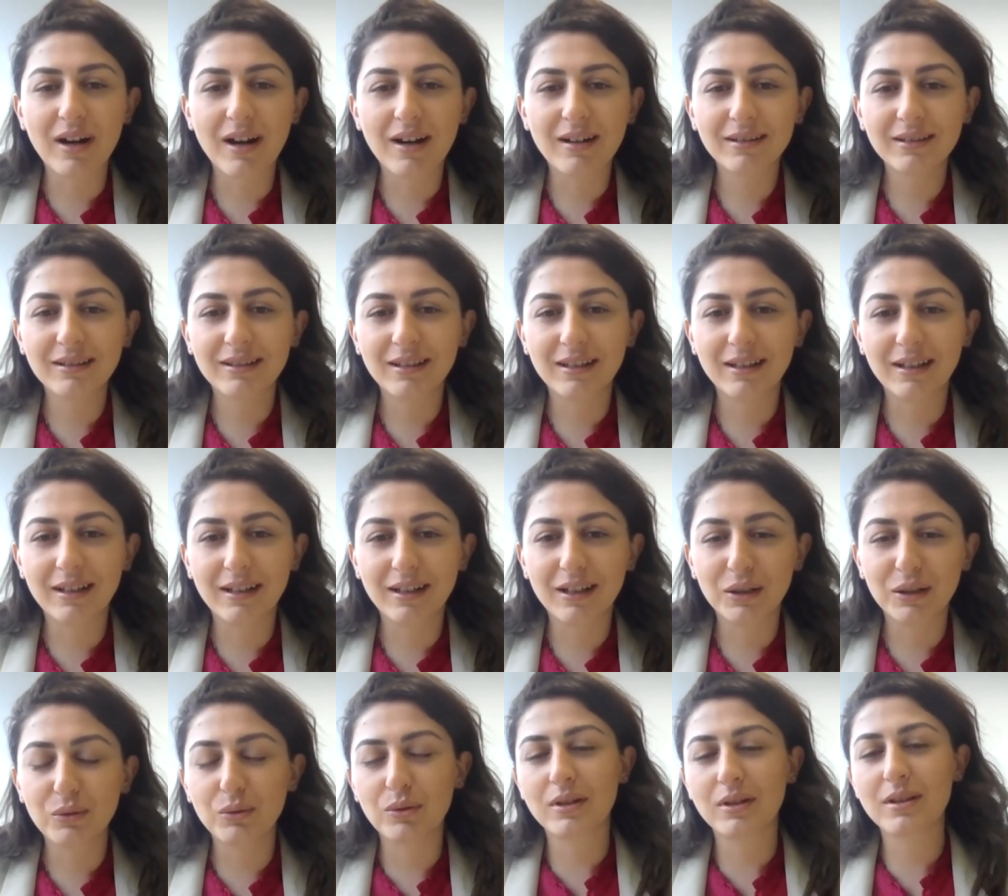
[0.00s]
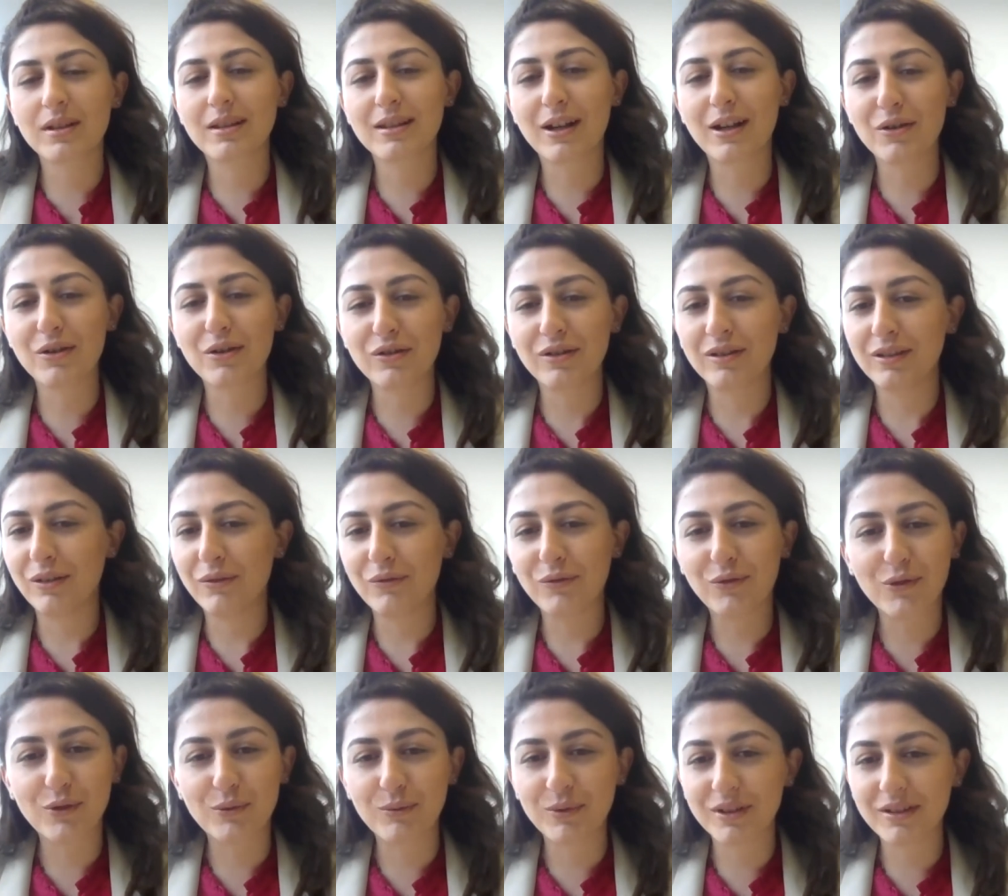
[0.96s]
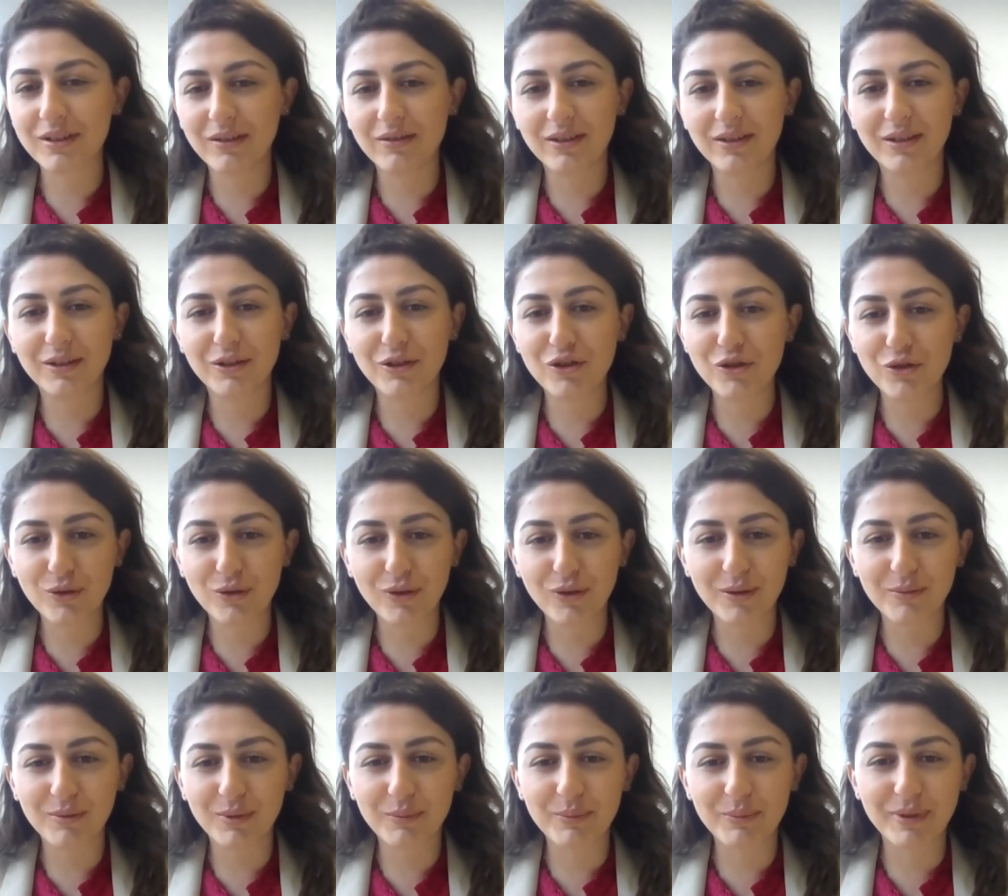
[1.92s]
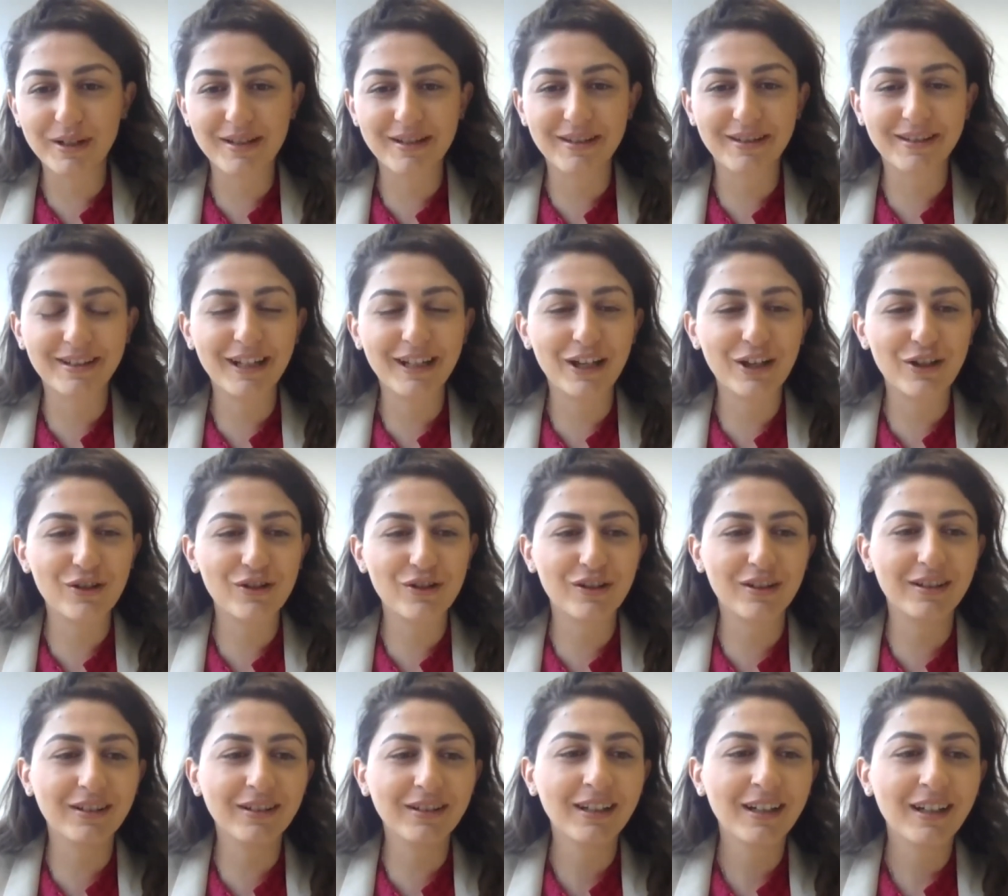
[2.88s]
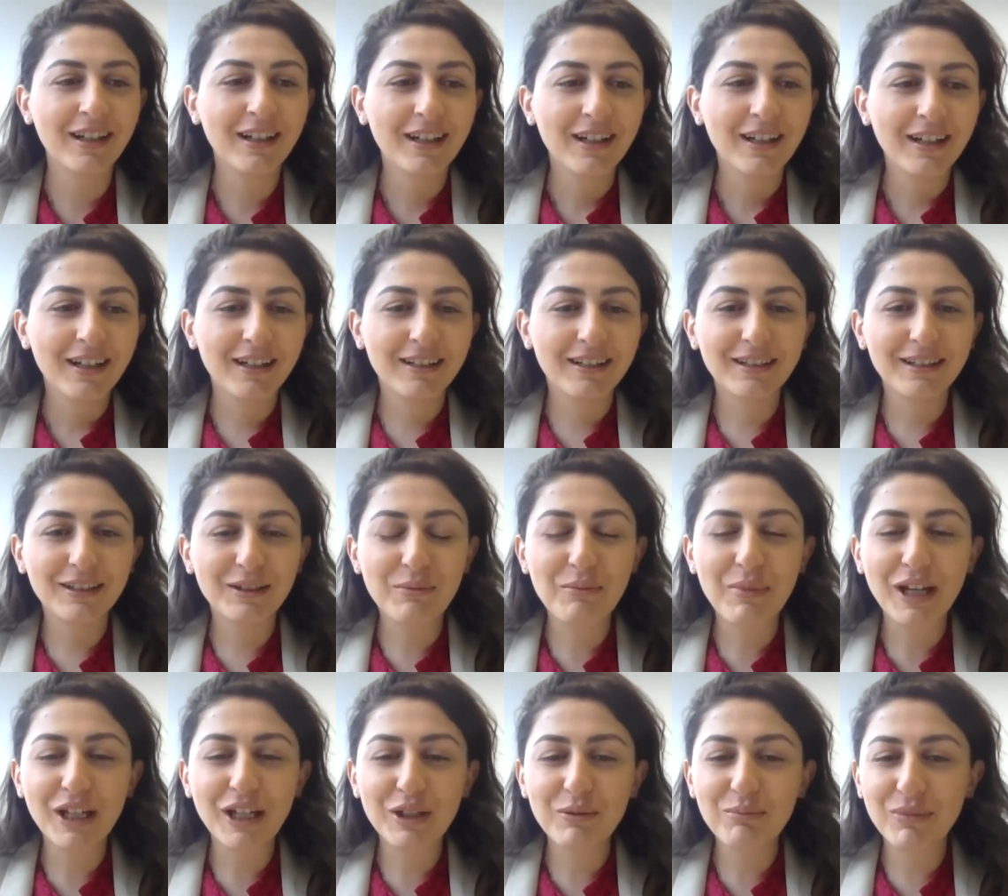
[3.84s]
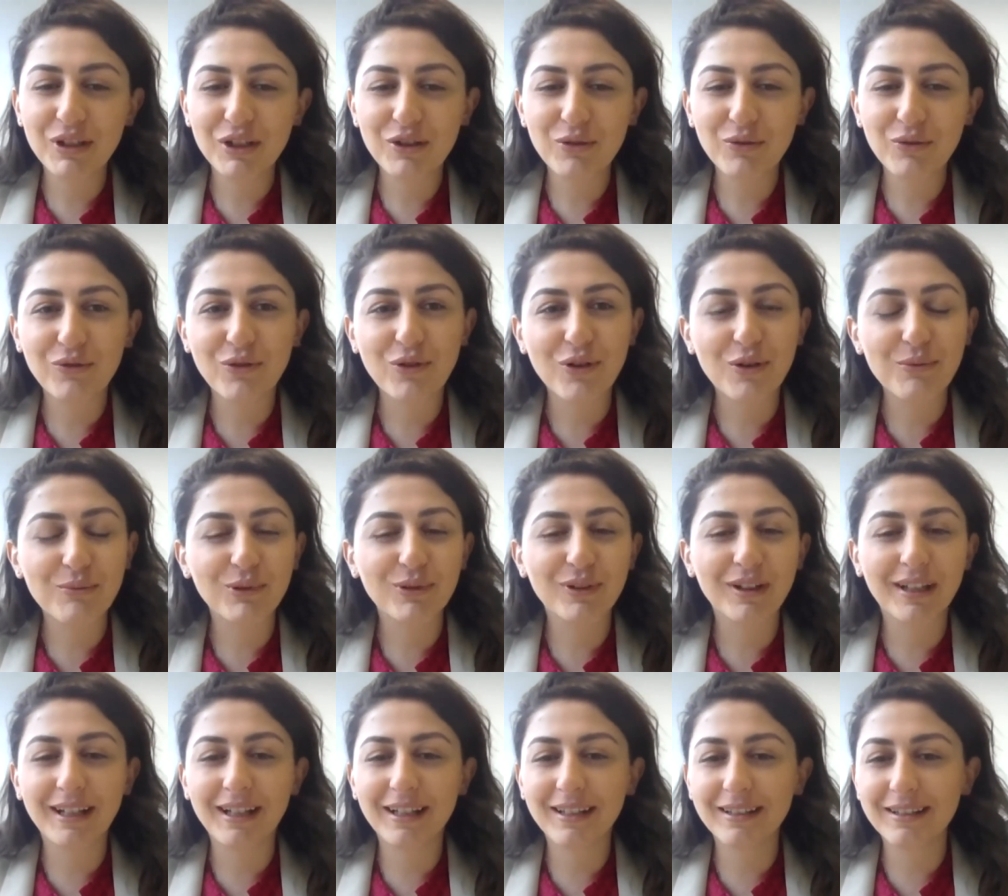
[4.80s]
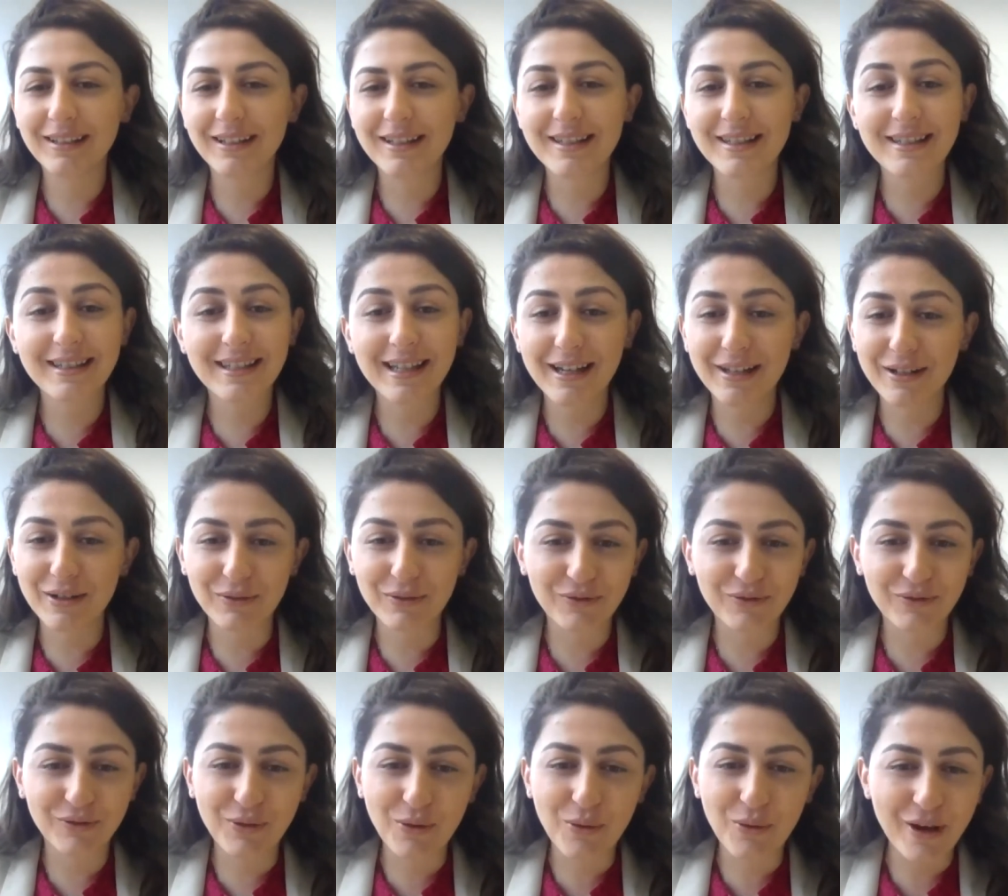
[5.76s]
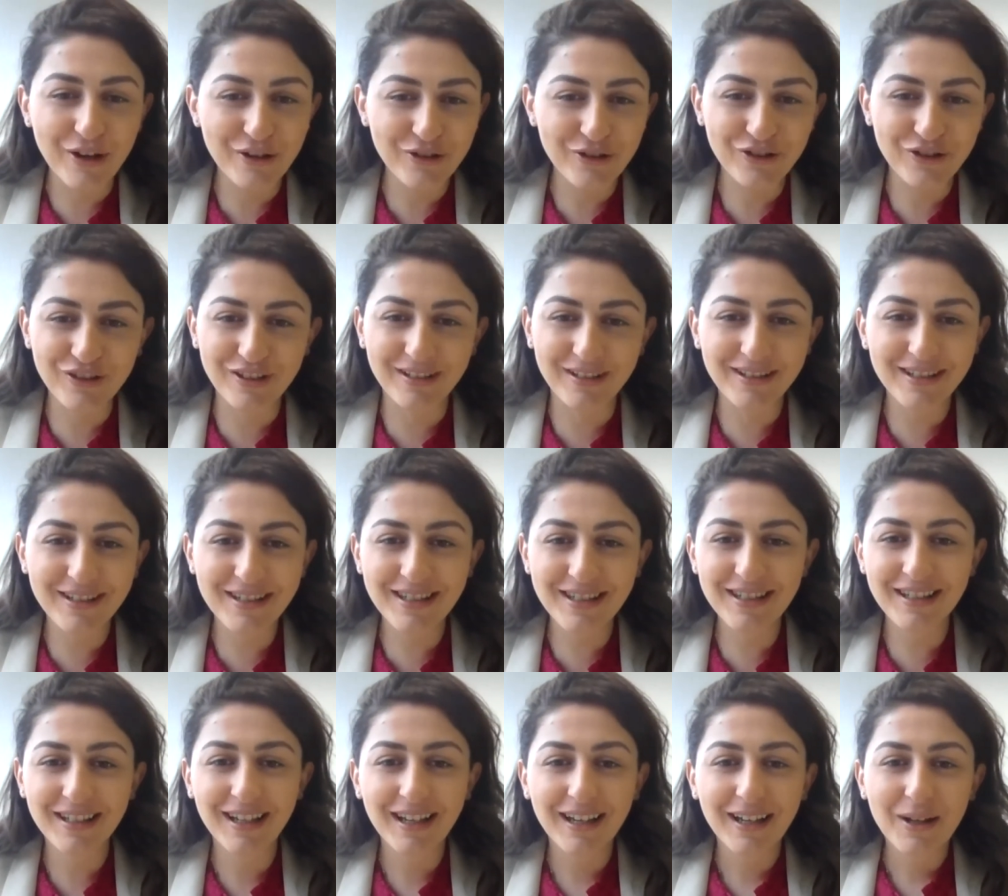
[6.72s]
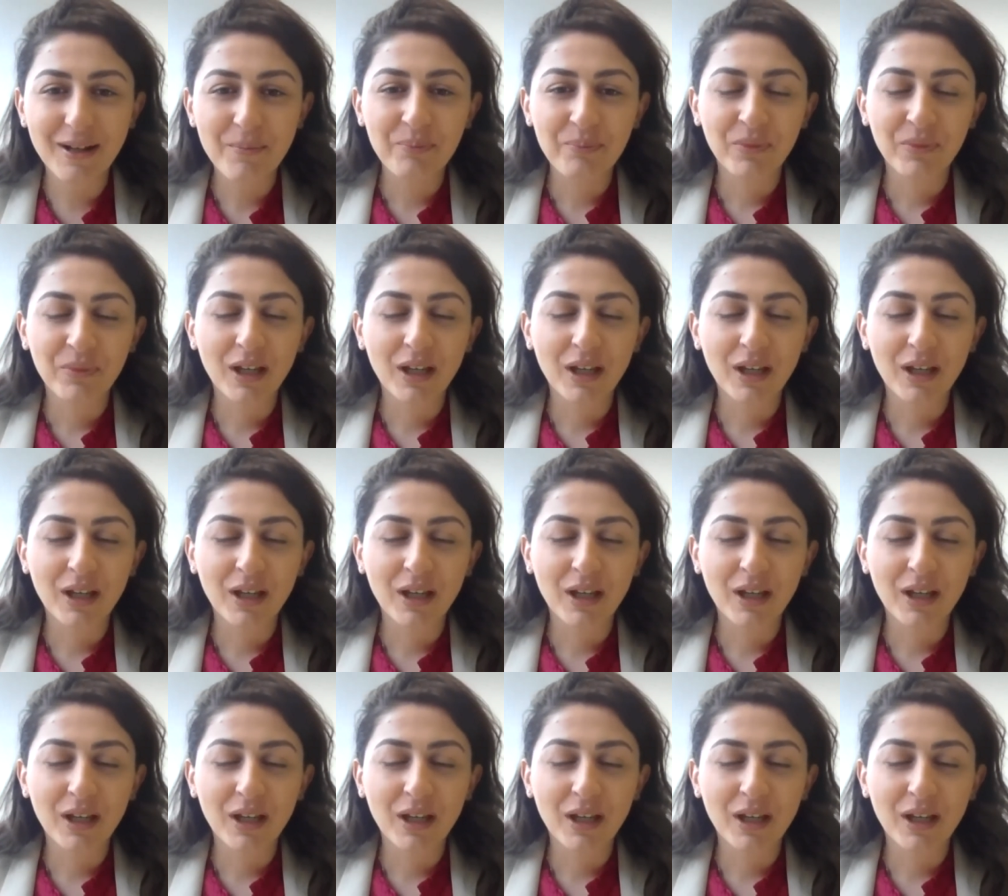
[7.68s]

Prát. Uh, it was such an informative and enjoyable presentation, and it made me to formulate a set of questions.